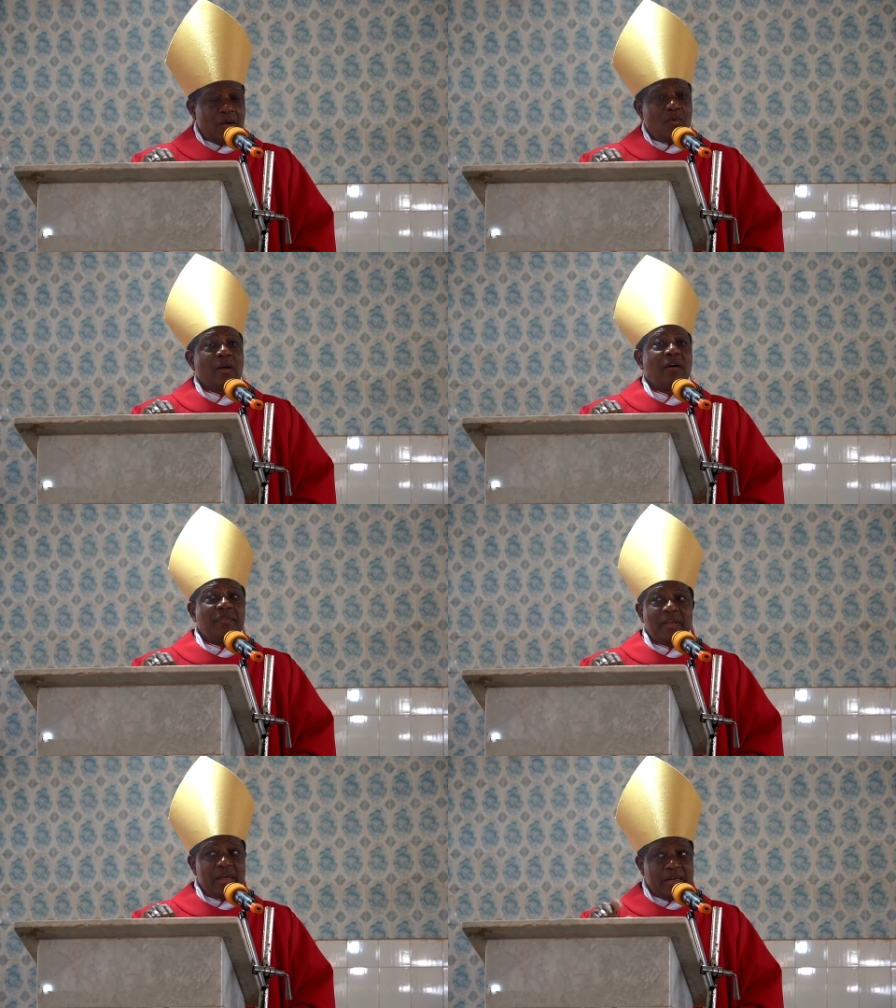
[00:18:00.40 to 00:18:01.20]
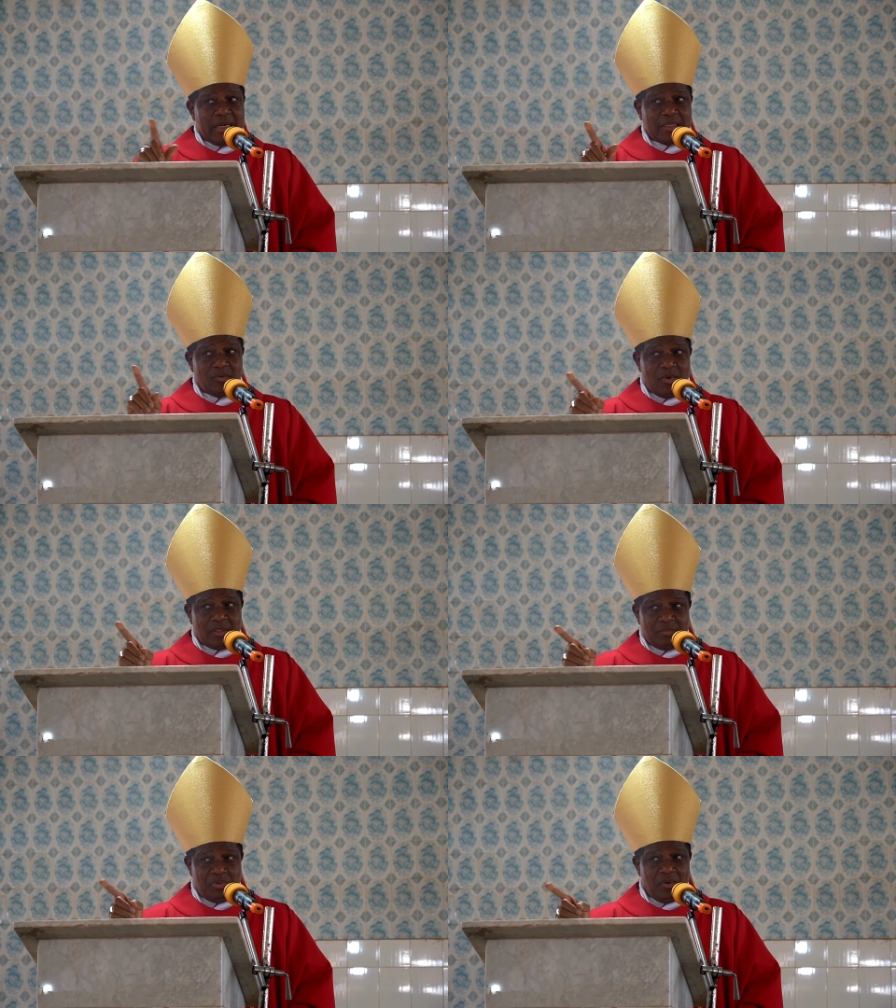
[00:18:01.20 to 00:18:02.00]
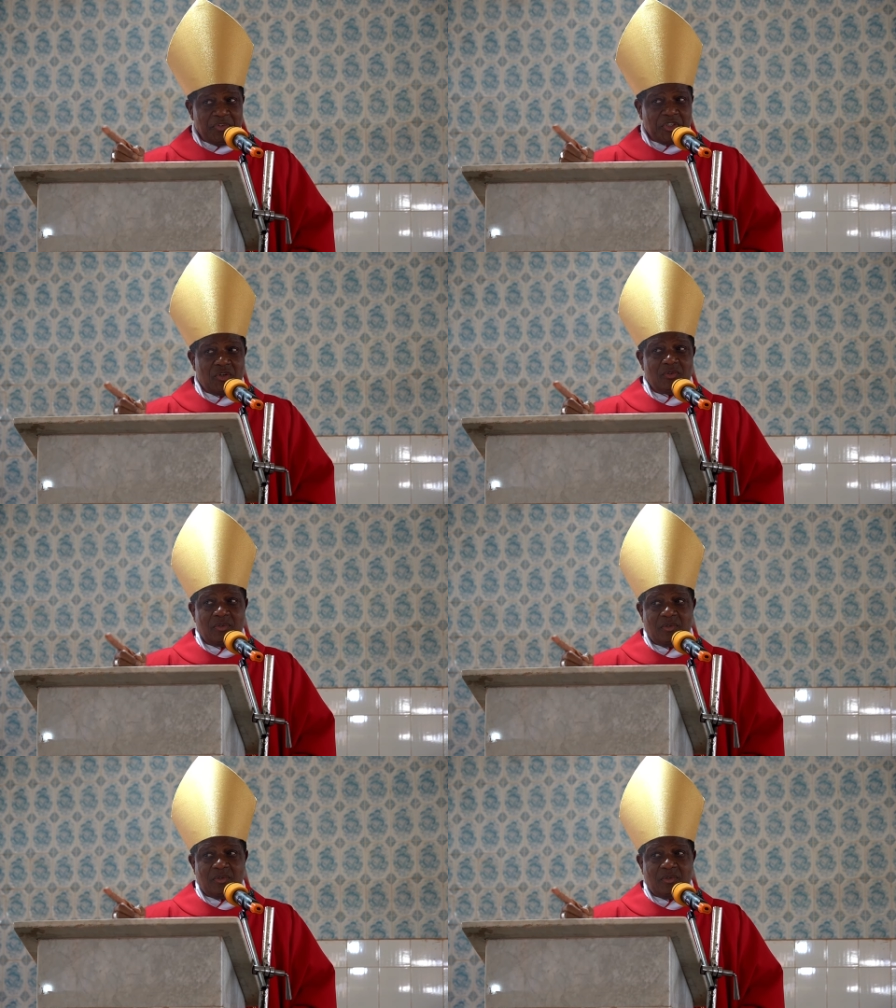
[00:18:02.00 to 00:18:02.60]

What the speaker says: one of the areas was provision.